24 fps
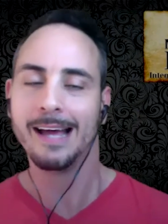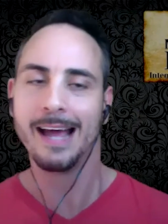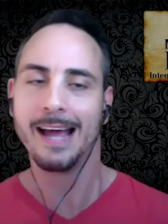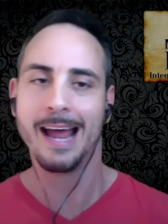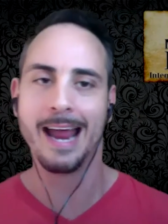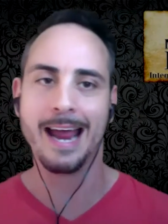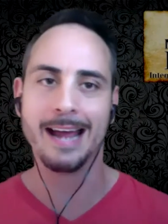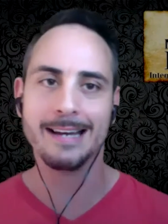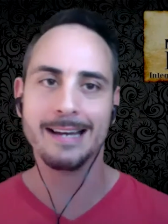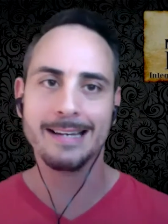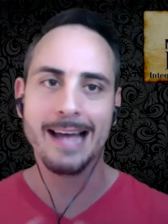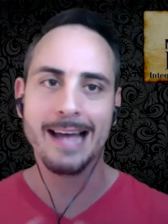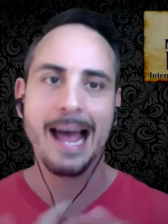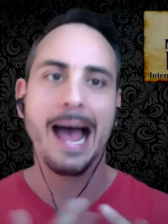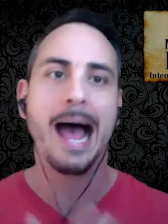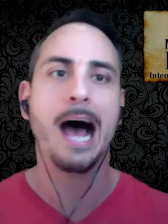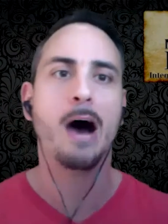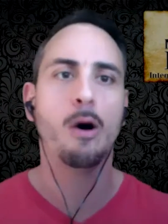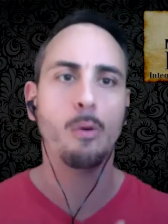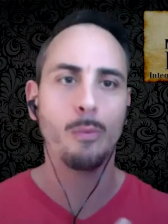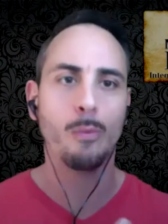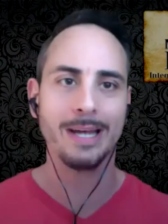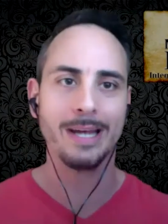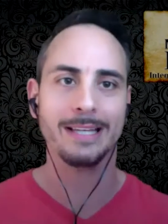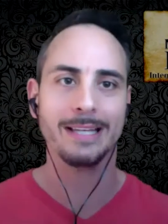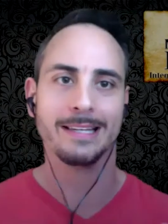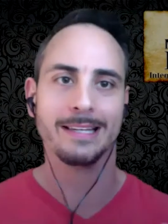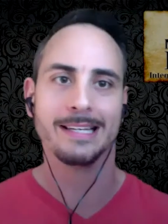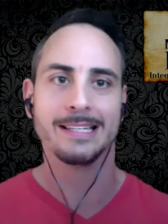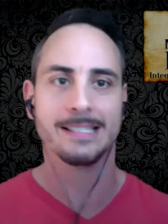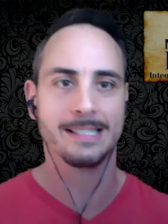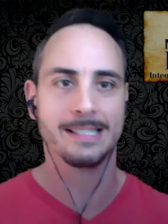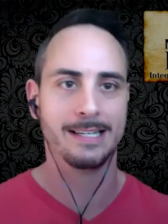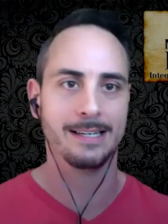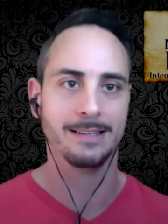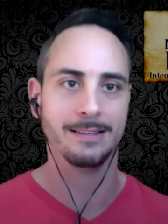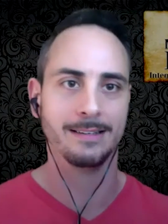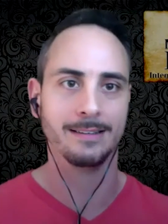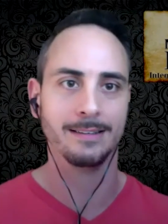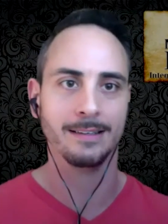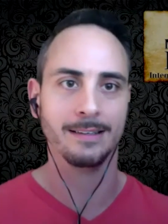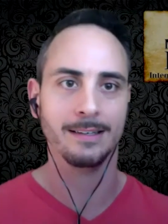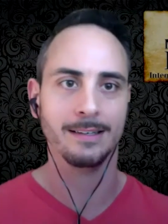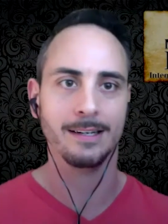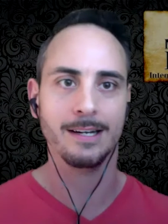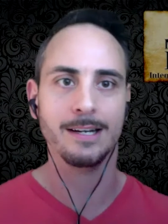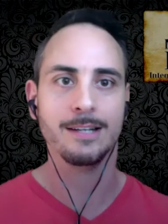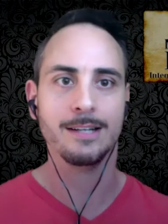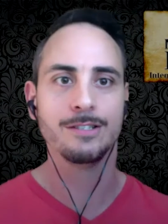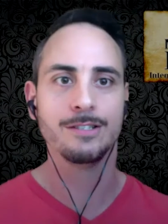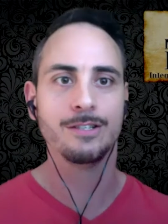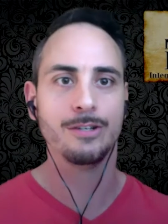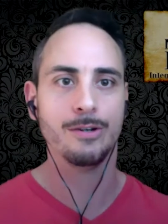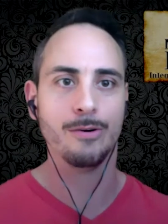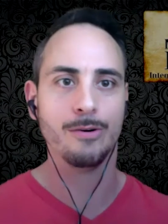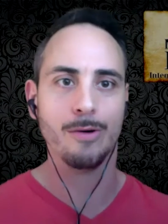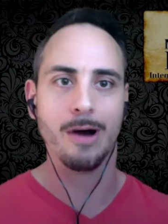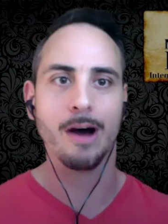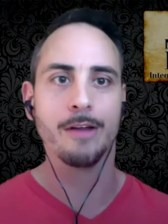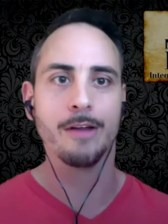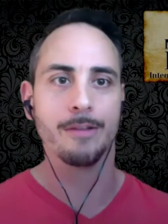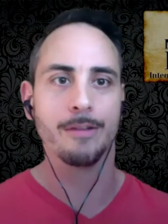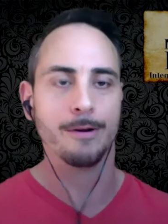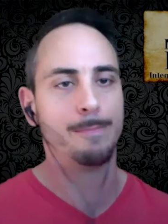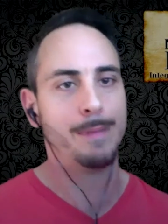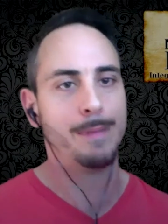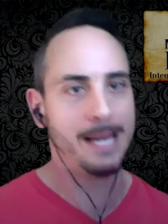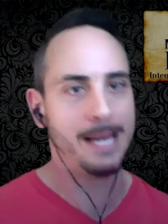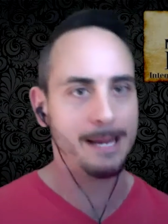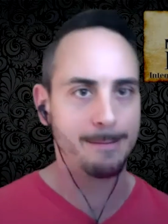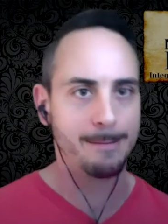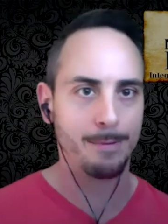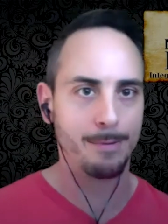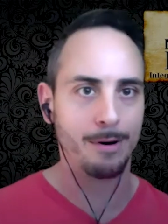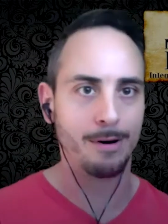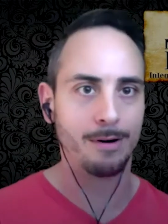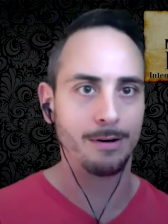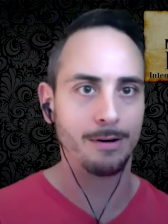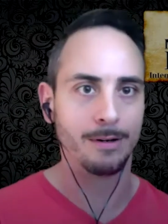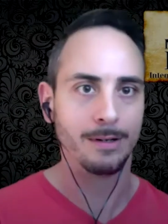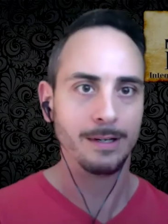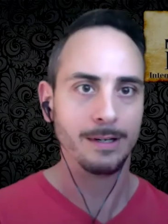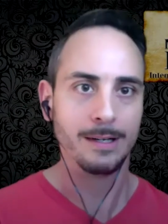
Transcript: and how we listen to other people.